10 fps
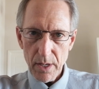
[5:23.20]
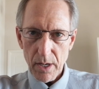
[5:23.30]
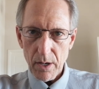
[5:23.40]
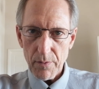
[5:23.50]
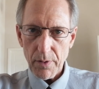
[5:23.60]

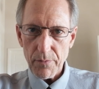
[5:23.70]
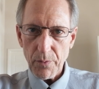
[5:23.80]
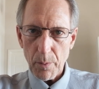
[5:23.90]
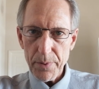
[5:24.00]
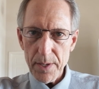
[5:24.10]
of
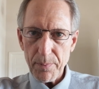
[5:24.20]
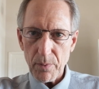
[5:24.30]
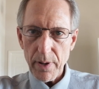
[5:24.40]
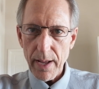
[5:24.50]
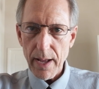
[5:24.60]
4
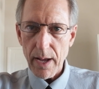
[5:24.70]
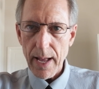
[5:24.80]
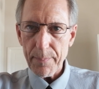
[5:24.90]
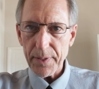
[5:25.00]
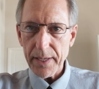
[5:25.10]
people,
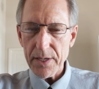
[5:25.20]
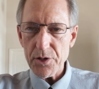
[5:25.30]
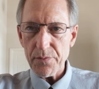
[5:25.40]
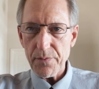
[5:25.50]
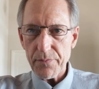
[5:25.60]

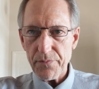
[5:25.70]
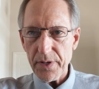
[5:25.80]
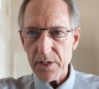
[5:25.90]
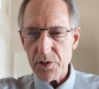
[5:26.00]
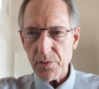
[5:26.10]
application
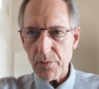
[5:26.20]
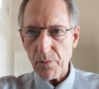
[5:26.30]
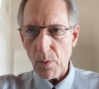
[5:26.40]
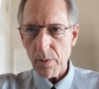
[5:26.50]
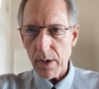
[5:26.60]
fees for
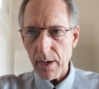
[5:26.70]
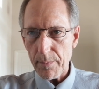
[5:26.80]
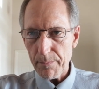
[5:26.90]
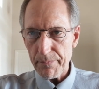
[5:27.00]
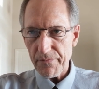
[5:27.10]

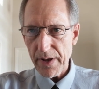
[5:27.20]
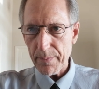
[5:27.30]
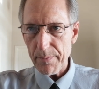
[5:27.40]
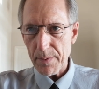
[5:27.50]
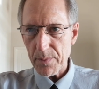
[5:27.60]
4
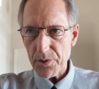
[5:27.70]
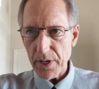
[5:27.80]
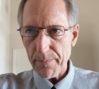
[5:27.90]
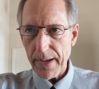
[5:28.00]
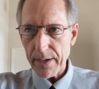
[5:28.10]
family members,
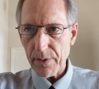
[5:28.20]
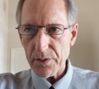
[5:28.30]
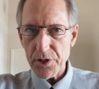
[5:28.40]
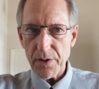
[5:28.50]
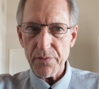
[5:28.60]
and
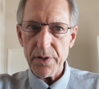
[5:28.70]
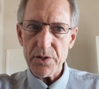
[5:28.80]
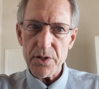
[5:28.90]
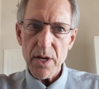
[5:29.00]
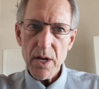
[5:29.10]
background check
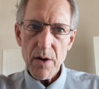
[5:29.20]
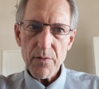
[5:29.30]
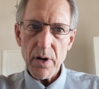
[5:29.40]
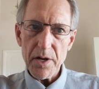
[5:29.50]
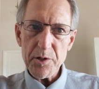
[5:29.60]
fees
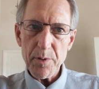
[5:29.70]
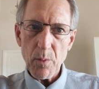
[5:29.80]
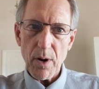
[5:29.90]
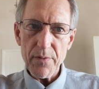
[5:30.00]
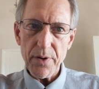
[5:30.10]
for a husband
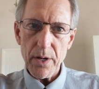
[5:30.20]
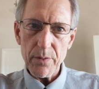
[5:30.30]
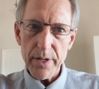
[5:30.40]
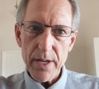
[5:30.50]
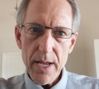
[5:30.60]
and wife
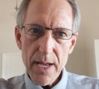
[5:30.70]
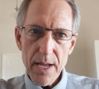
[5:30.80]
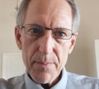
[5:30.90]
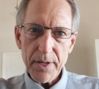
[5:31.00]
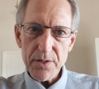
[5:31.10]
only,
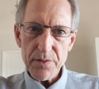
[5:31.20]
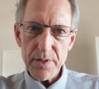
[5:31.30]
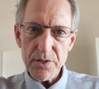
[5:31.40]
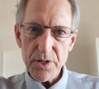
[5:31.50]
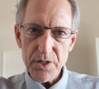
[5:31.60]
because in
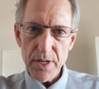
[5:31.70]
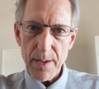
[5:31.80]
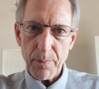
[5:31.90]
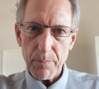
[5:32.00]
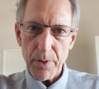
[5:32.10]
this
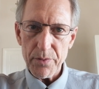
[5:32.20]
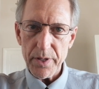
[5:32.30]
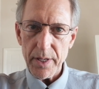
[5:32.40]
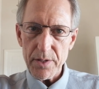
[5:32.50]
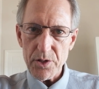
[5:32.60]
example, both
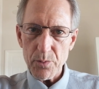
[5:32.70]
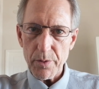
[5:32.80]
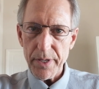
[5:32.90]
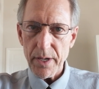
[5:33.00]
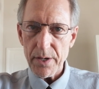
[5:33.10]
kids
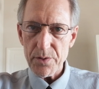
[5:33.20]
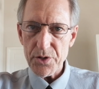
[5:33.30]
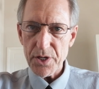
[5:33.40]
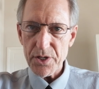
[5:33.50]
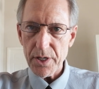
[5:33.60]
would be under
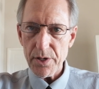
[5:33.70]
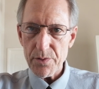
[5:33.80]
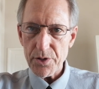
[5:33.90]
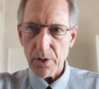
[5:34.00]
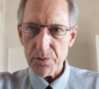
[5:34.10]
16
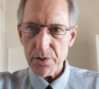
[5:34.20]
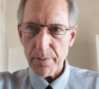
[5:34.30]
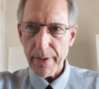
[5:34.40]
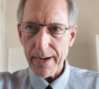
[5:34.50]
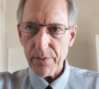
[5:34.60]
years old, so the
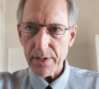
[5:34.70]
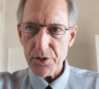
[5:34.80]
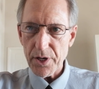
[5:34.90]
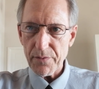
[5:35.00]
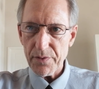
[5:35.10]
background
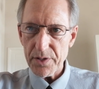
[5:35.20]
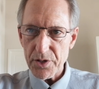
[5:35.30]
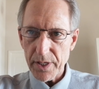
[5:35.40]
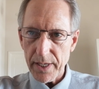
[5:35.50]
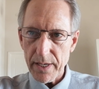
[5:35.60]
check fees,
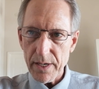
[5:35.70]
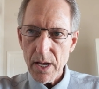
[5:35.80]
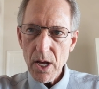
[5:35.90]
again,